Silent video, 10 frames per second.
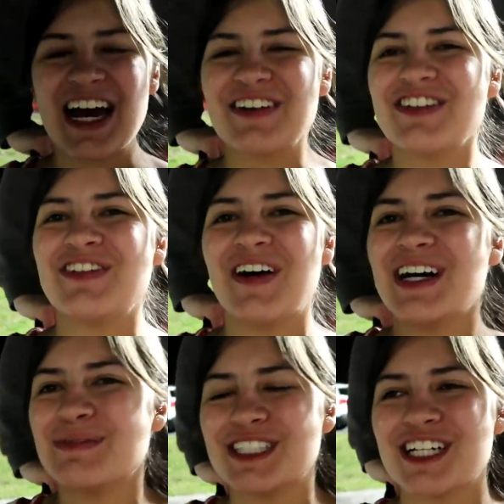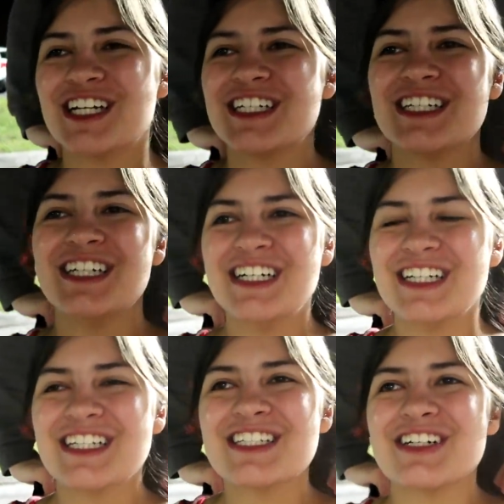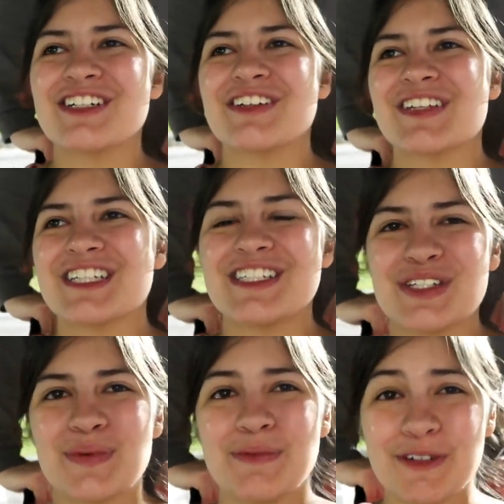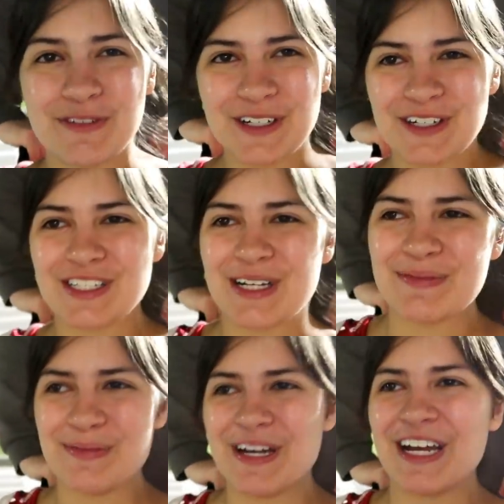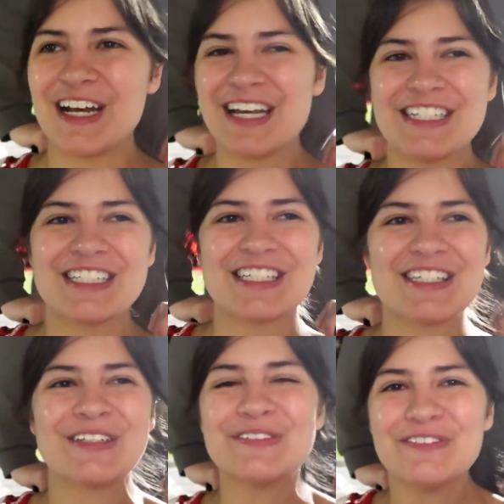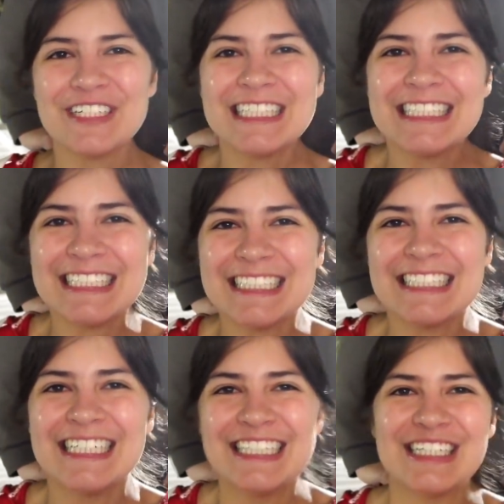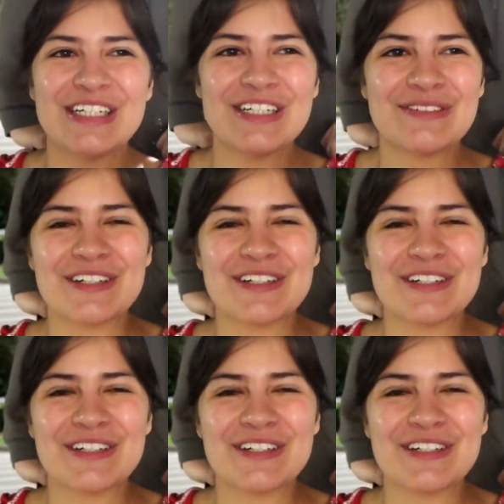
I don't know why, but Jen and I started doing this since we moved here to Tampa Bay, and it's just so fun.